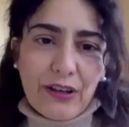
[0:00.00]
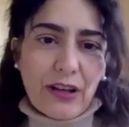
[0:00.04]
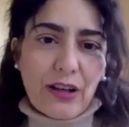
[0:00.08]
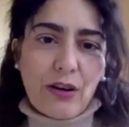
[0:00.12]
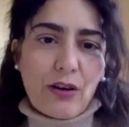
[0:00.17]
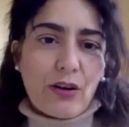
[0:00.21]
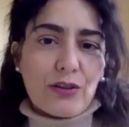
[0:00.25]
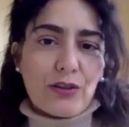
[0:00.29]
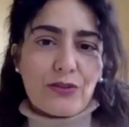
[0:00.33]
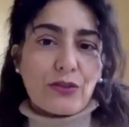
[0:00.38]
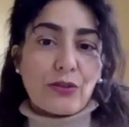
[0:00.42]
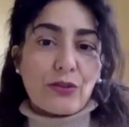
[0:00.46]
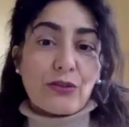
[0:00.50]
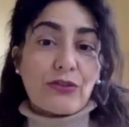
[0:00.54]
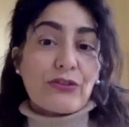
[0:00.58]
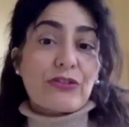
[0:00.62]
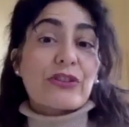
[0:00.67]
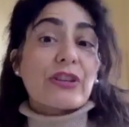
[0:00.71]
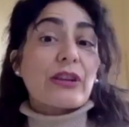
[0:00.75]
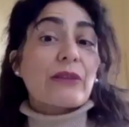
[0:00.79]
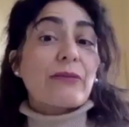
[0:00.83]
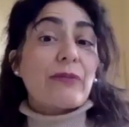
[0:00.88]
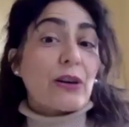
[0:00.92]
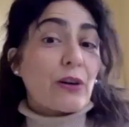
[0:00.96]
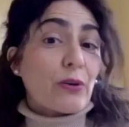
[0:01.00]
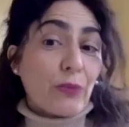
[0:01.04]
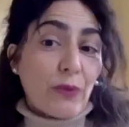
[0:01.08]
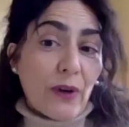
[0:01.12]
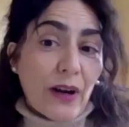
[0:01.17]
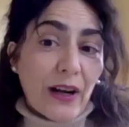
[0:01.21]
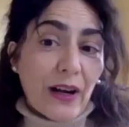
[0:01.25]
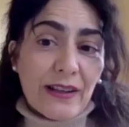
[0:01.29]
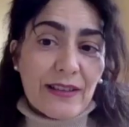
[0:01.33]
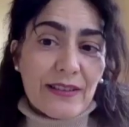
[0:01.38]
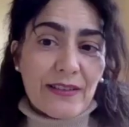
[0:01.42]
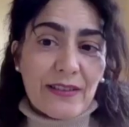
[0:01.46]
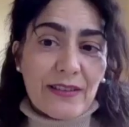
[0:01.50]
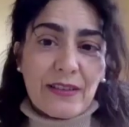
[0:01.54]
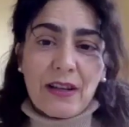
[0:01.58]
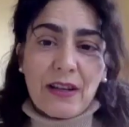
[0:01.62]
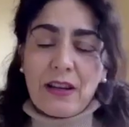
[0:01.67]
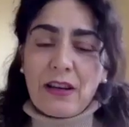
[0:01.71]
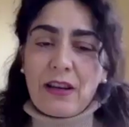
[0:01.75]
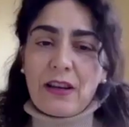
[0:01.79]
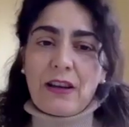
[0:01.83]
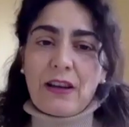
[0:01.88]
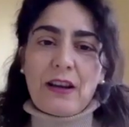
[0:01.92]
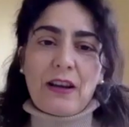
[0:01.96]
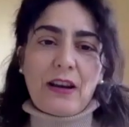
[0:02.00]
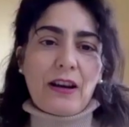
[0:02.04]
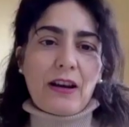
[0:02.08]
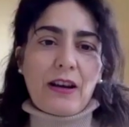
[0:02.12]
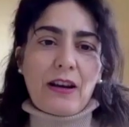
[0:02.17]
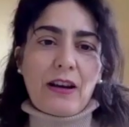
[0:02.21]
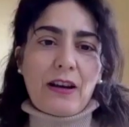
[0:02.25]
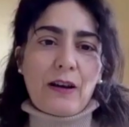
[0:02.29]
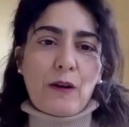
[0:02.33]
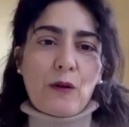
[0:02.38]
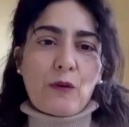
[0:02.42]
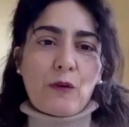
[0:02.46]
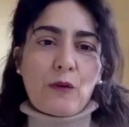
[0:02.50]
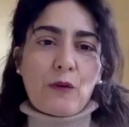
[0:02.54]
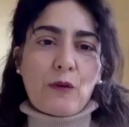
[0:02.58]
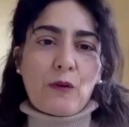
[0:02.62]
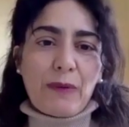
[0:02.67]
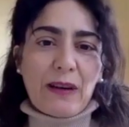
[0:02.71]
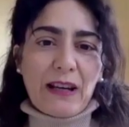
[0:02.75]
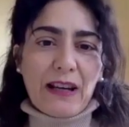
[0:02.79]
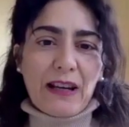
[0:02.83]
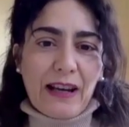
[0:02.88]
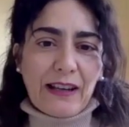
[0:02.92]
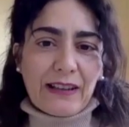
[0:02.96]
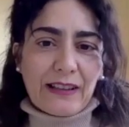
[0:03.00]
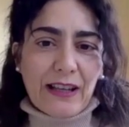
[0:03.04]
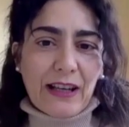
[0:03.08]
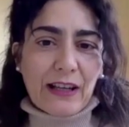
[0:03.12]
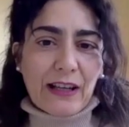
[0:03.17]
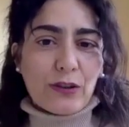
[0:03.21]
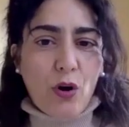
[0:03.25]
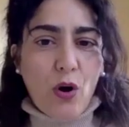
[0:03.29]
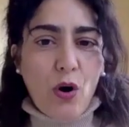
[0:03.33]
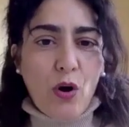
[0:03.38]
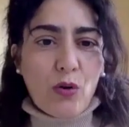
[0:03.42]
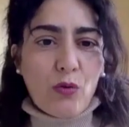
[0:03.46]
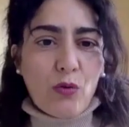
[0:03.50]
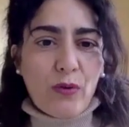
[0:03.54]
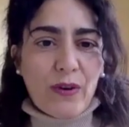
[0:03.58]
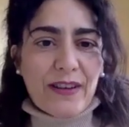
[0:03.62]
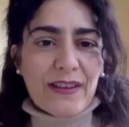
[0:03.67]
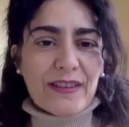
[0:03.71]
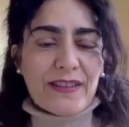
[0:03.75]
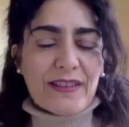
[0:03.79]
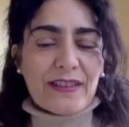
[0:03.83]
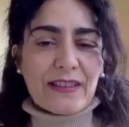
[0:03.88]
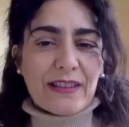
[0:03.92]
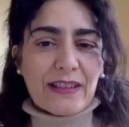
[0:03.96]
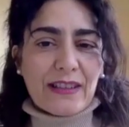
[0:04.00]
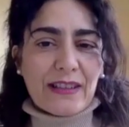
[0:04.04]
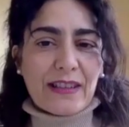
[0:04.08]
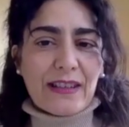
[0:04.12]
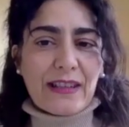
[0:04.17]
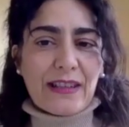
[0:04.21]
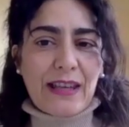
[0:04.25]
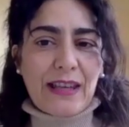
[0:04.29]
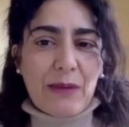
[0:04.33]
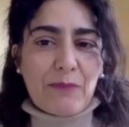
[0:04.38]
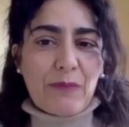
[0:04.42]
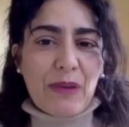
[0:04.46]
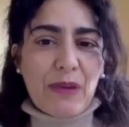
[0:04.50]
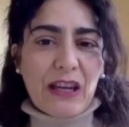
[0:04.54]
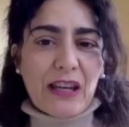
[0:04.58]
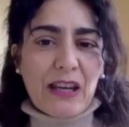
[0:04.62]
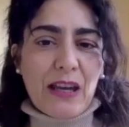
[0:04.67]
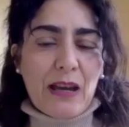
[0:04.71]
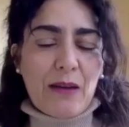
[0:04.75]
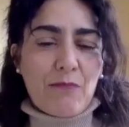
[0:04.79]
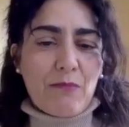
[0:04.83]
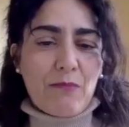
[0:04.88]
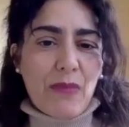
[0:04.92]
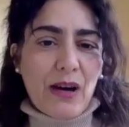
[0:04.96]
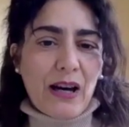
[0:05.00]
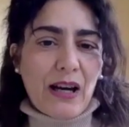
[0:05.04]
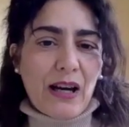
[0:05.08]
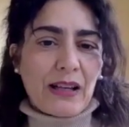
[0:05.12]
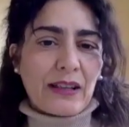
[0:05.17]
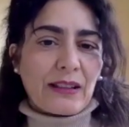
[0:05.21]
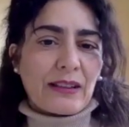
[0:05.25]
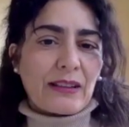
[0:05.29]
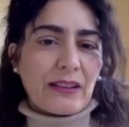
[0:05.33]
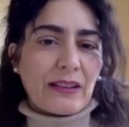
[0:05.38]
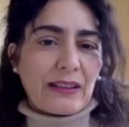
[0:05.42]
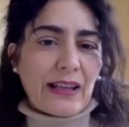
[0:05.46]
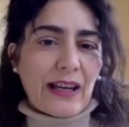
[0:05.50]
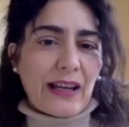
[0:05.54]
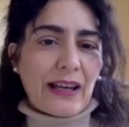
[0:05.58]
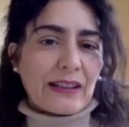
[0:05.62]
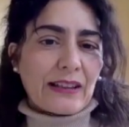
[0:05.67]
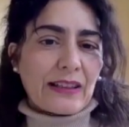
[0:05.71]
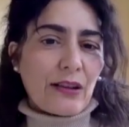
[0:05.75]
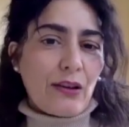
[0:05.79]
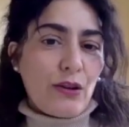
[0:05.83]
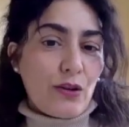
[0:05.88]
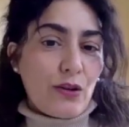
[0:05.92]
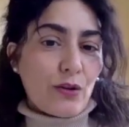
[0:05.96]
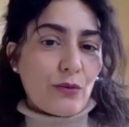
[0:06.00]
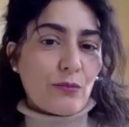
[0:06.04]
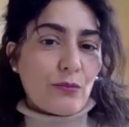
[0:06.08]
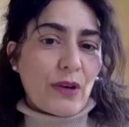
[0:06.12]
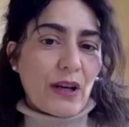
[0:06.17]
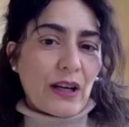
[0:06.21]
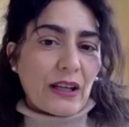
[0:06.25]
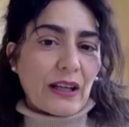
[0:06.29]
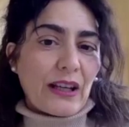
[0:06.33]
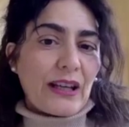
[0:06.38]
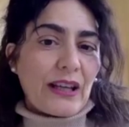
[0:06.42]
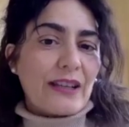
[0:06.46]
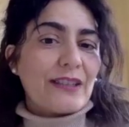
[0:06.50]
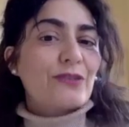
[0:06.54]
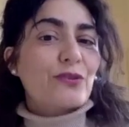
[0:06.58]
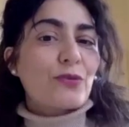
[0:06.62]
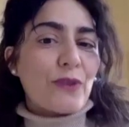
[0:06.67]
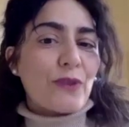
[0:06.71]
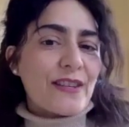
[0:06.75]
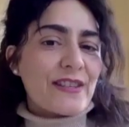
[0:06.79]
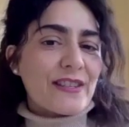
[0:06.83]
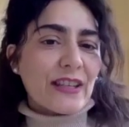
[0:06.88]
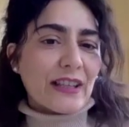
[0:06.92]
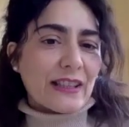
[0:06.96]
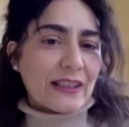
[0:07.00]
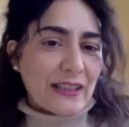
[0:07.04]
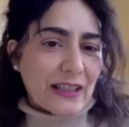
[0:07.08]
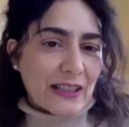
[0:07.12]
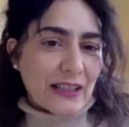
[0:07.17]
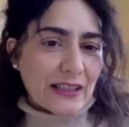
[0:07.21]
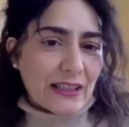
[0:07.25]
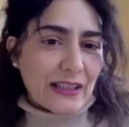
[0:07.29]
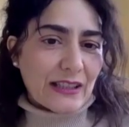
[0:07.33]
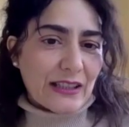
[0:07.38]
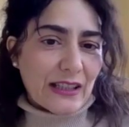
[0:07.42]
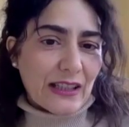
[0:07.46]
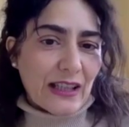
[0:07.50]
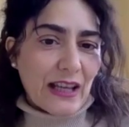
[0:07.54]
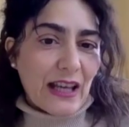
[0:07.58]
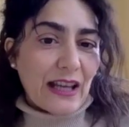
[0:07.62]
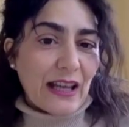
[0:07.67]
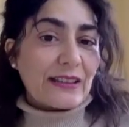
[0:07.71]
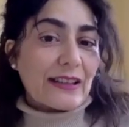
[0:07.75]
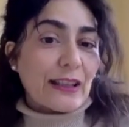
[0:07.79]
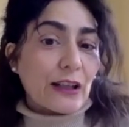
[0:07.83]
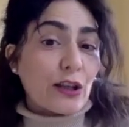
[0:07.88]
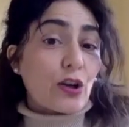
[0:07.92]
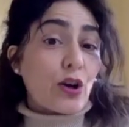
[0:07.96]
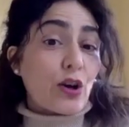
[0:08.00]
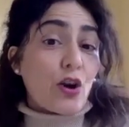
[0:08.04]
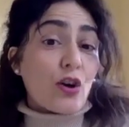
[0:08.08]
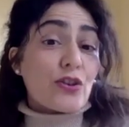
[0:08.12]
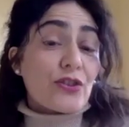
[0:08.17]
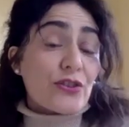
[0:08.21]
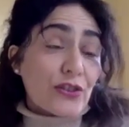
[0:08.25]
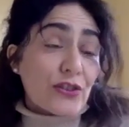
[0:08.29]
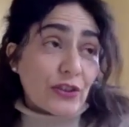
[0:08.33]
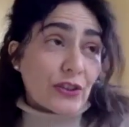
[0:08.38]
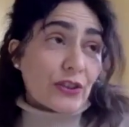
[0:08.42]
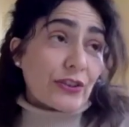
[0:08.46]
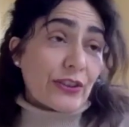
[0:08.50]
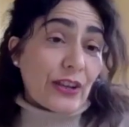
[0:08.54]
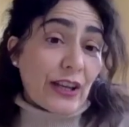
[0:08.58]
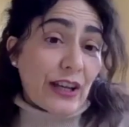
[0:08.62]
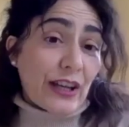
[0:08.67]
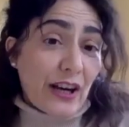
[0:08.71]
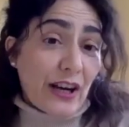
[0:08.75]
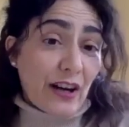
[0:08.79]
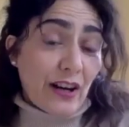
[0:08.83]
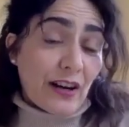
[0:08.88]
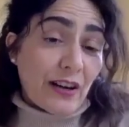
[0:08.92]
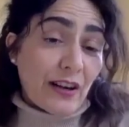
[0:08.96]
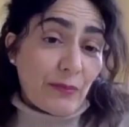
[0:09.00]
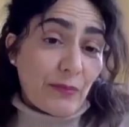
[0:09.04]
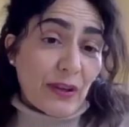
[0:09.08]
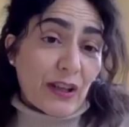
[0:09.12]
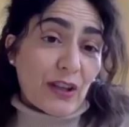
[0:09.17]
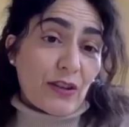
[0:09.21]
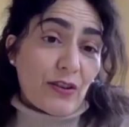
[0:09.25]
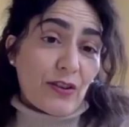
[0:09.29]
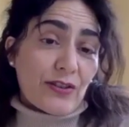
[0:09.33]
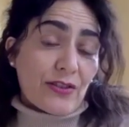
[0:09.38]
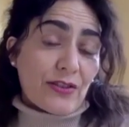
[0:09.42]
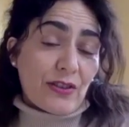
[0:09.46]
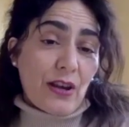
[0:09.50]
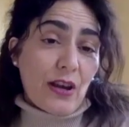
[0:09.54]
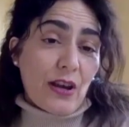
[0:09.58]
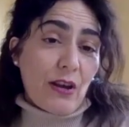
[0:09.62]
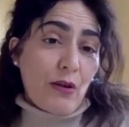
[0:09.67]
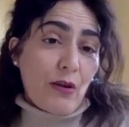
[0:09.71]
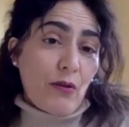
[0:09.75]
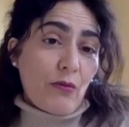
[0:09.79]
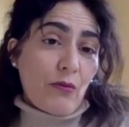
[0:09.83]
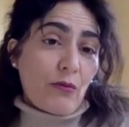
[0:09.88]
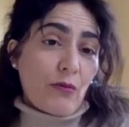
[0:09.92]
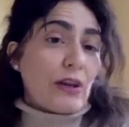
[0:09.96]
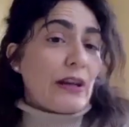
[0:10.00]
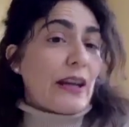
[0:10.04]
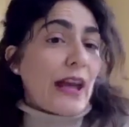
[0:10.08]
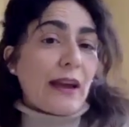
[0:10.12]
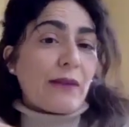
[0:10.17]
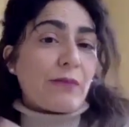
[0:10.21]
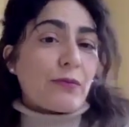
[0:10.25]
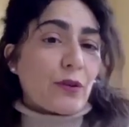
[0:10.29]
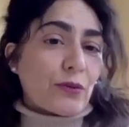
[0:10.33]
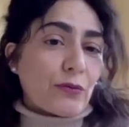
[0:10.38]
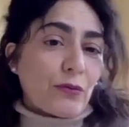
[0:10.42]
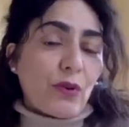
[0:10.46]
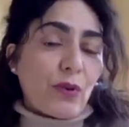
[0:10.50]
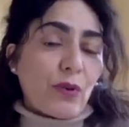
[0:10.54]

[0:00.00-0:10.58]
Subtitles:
Also, civil rights will be like that. Always keeping in mind that human intrinsic dignity. And the closer they are, because legal